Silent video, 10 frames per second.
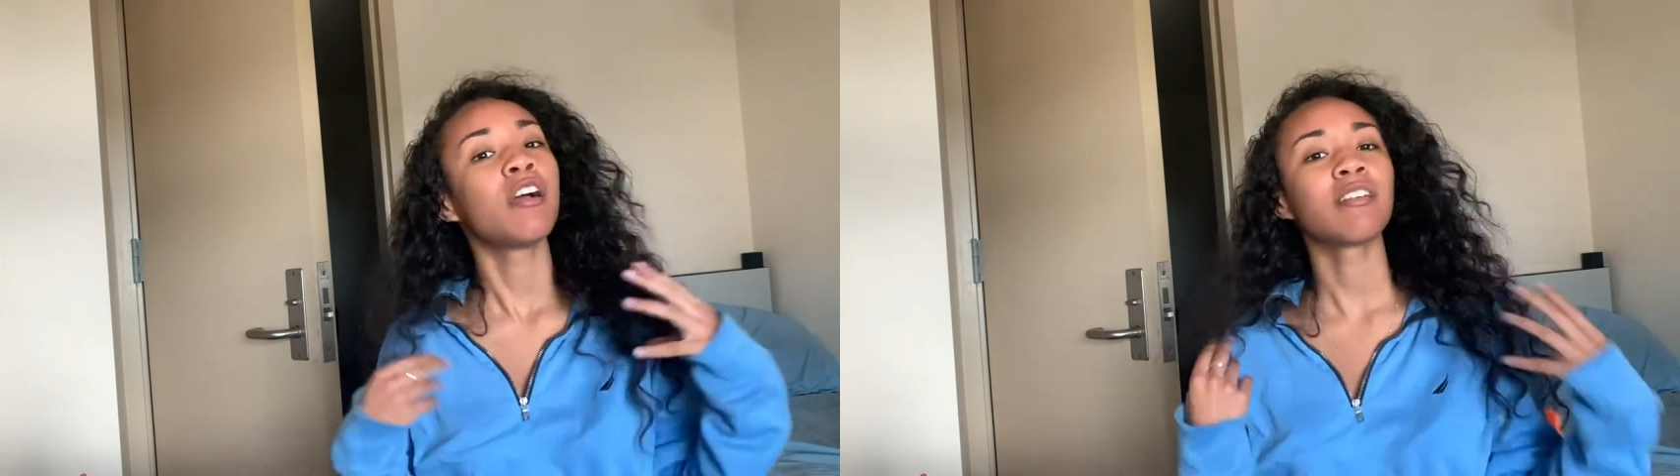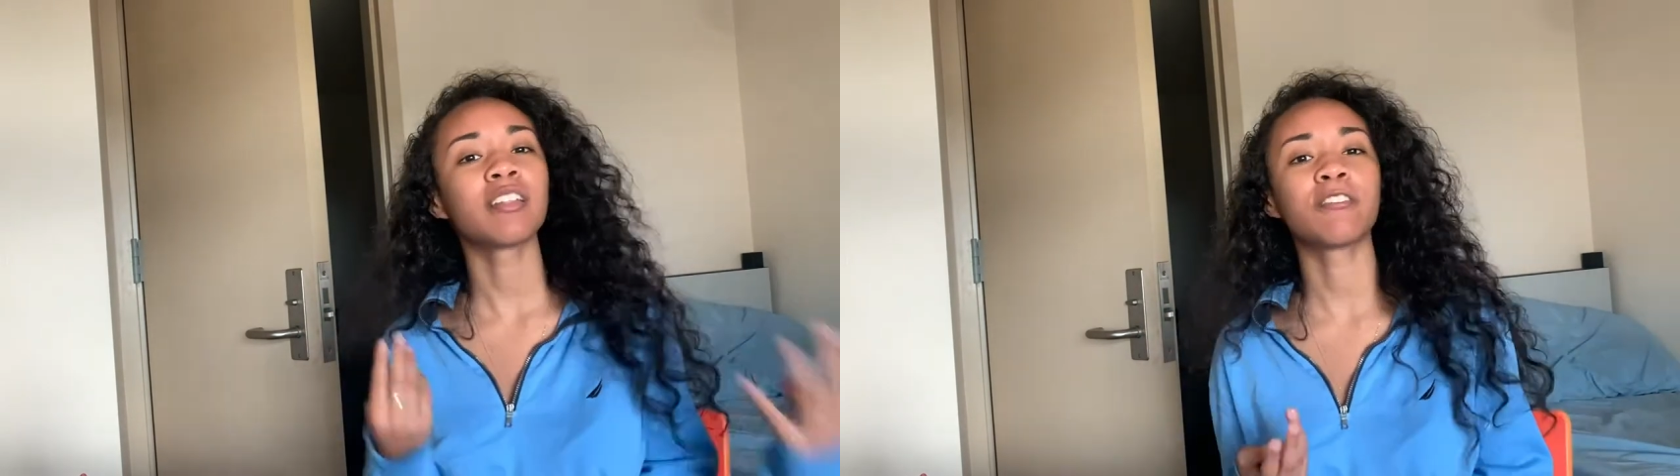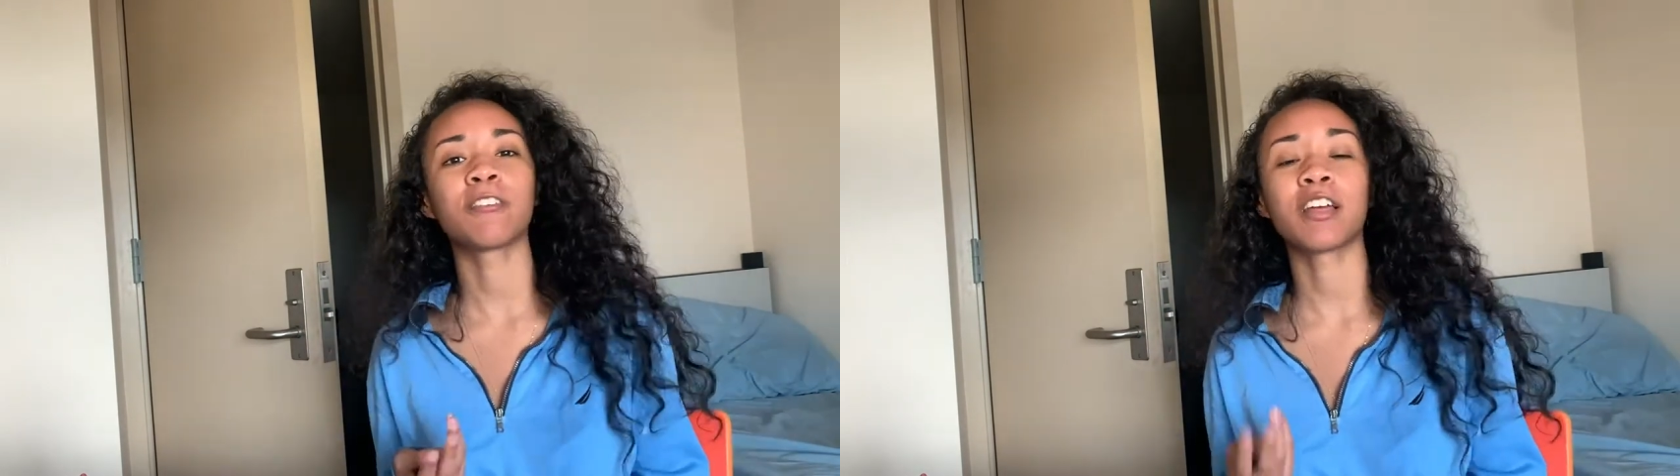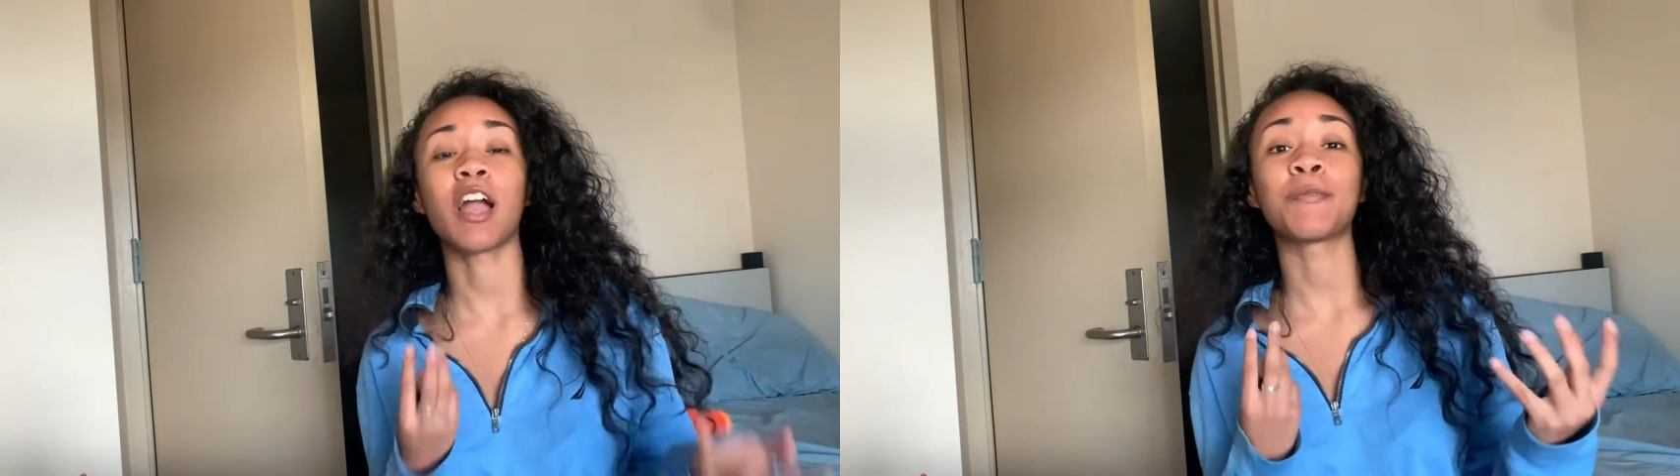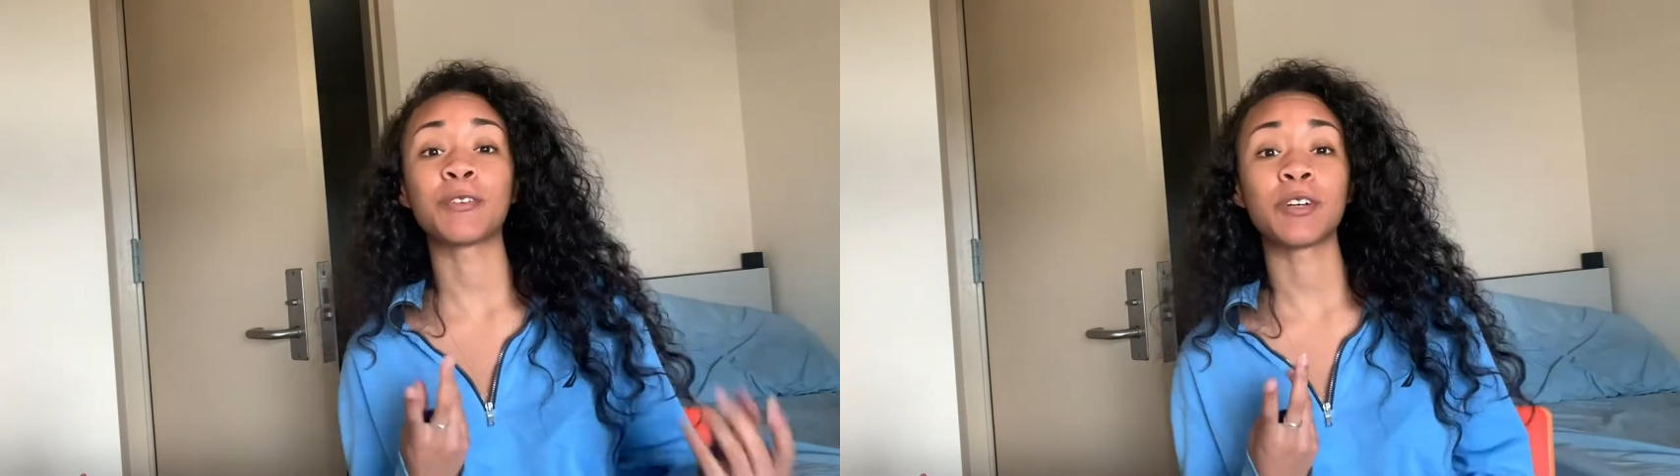Really feel like
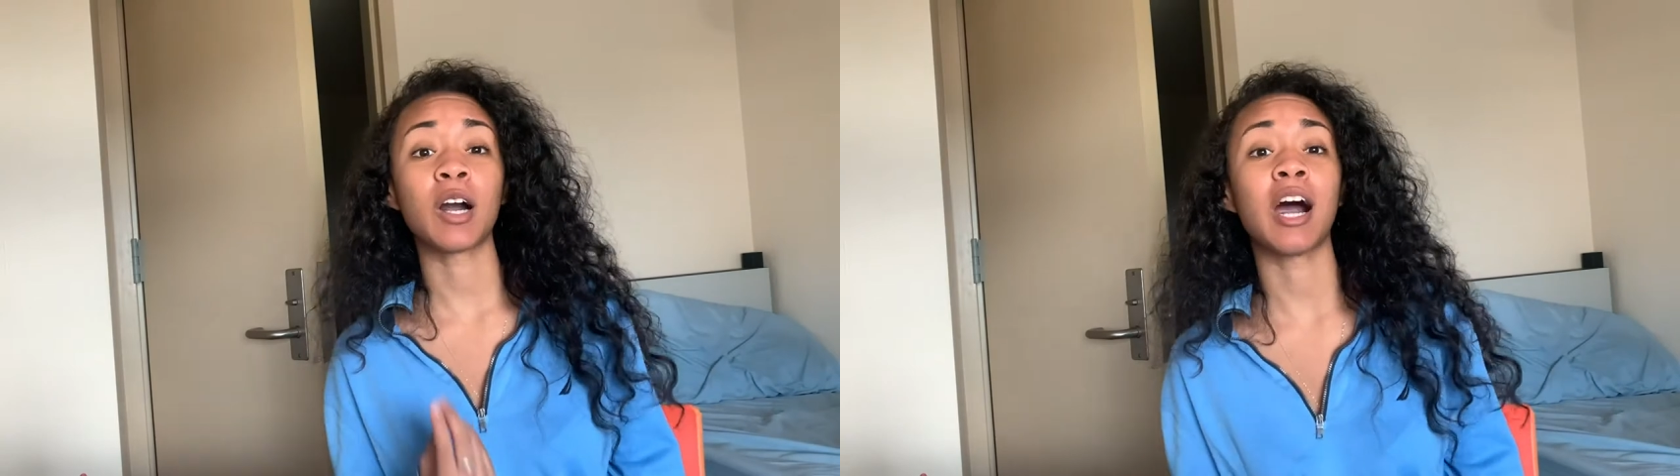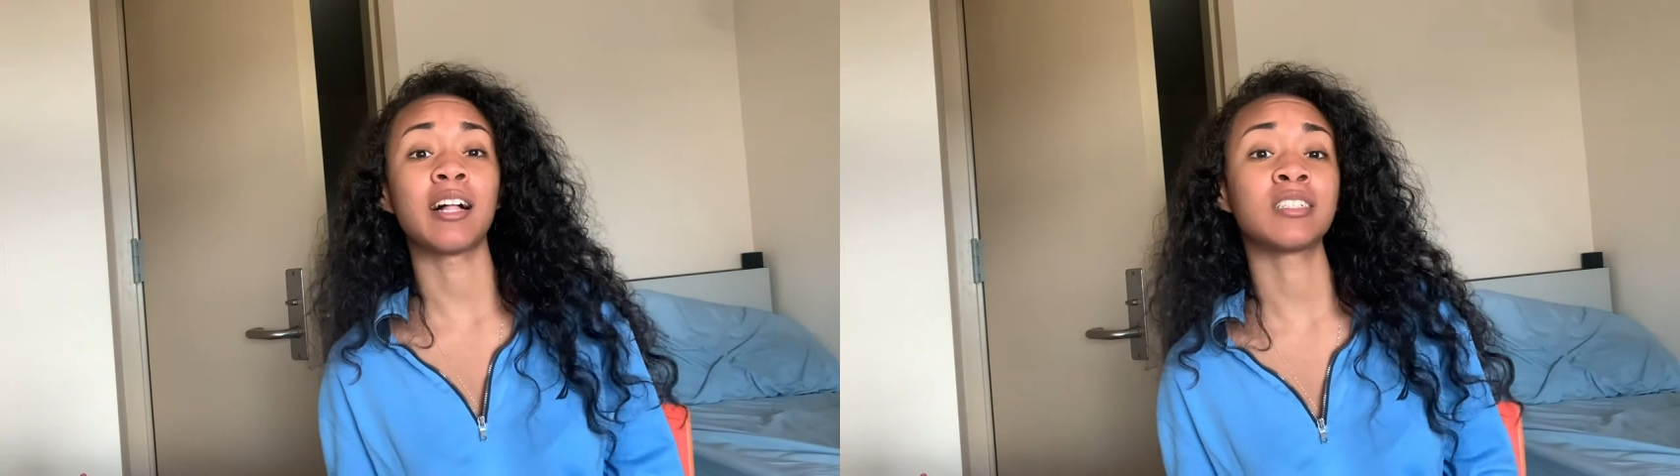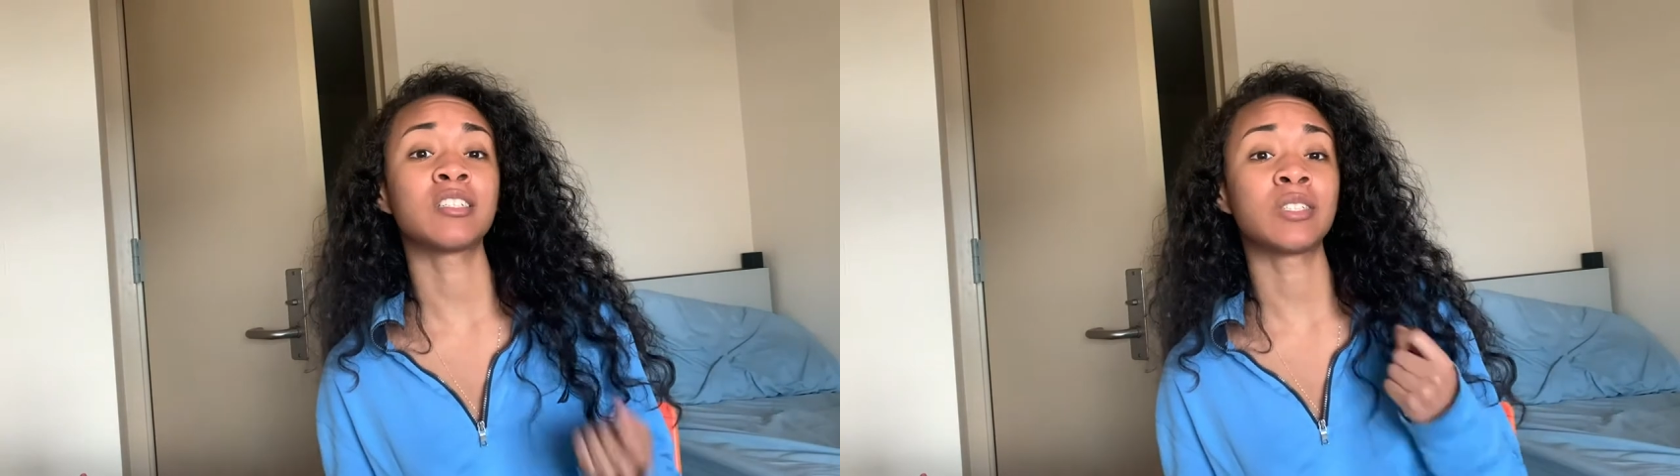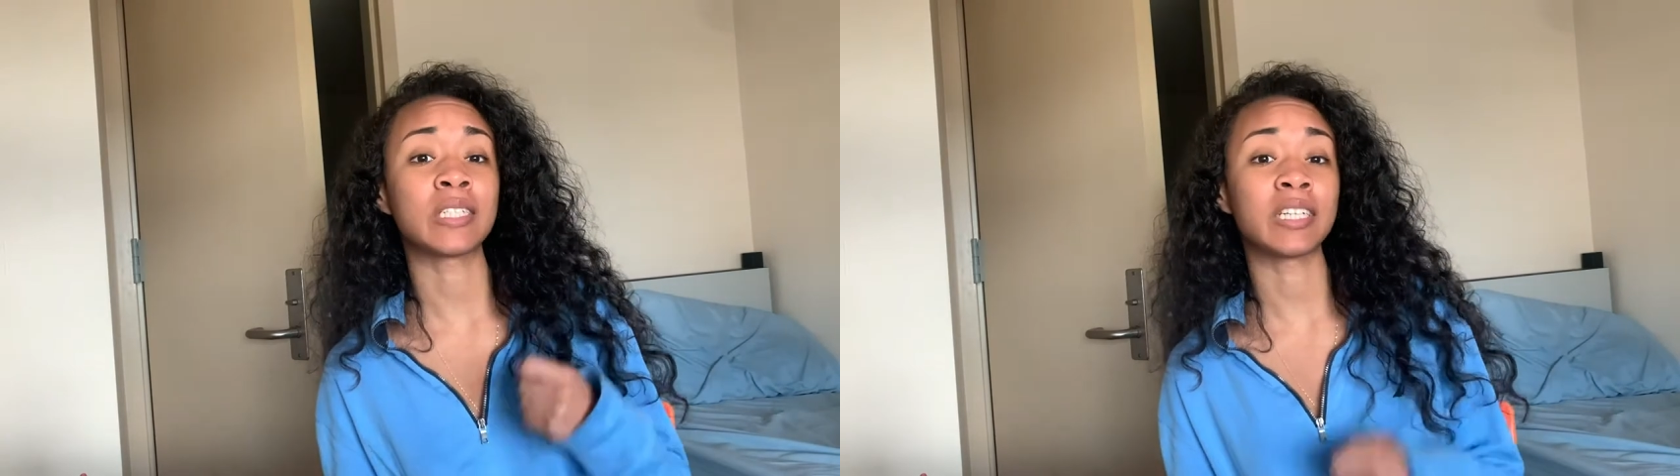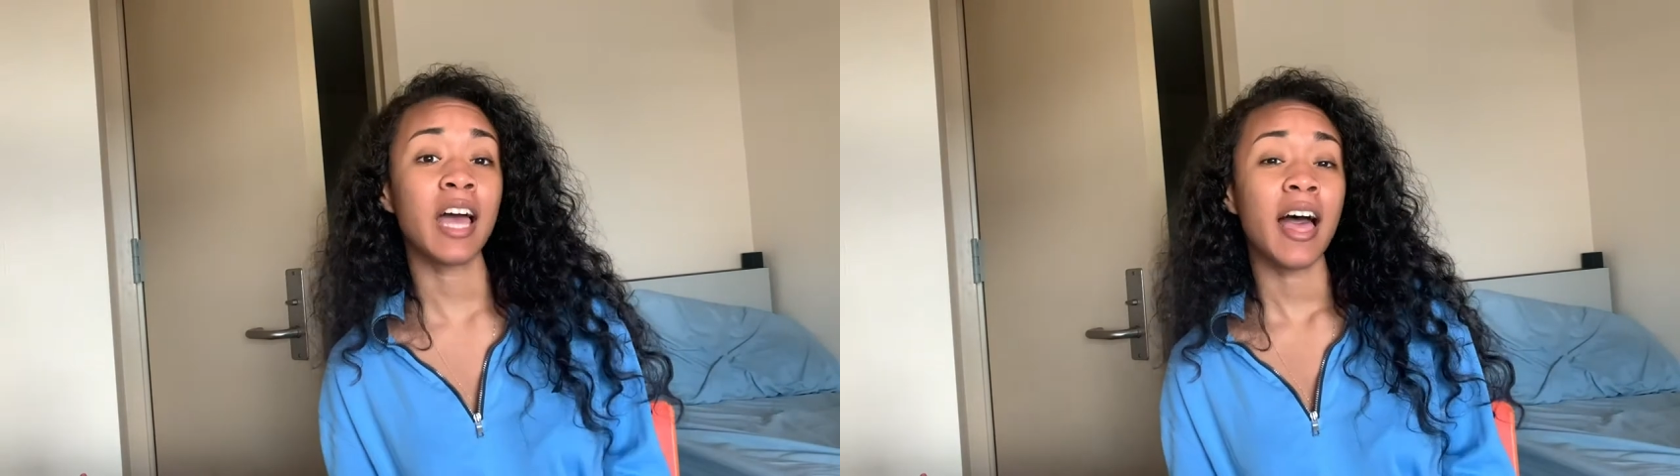I'm a real college student.